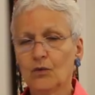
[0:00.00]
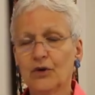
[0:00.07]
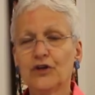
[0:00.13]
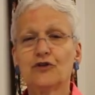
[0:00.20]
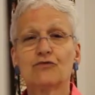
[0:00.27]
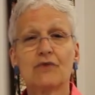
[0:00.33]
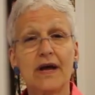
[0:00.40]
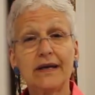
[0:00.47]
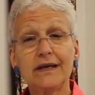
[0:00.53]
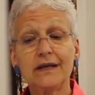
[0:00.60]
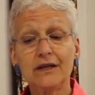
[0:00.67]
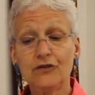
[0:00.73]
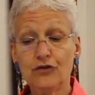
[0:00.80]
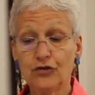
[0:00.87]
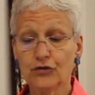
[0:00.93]
When you're
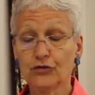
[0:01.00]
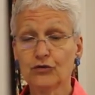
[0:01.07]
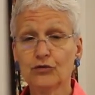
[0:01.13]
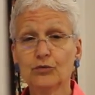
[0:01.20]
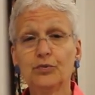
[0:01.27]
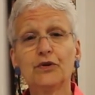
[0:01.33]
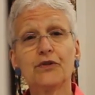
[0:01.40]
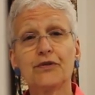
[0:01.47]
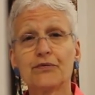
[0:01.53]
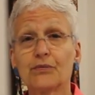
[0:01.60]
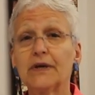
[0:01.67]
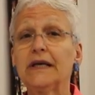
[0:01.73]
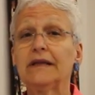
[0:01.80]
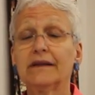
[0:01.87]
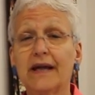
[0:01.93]
ready to put
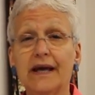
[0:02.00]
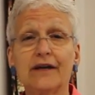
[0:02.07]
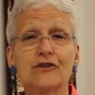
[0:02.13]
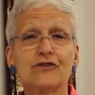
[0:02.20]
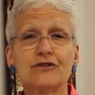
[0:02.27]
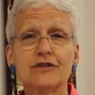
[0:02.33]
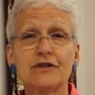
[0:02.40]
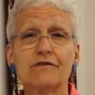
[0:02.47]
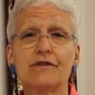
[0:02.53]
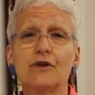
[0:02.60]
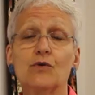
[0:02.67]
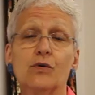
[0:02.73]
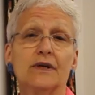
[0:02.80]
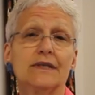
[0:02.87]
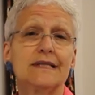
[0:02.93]
three layers of the
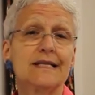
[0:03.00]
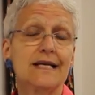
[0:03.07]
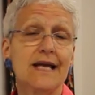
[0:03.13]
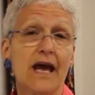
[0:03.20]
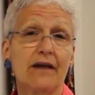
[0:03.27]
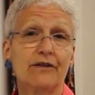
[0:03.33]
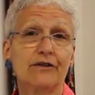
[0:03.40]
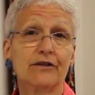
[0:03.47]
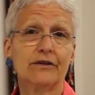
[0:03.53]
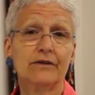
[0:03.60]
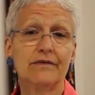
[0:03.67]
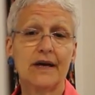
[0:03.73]
quilt together,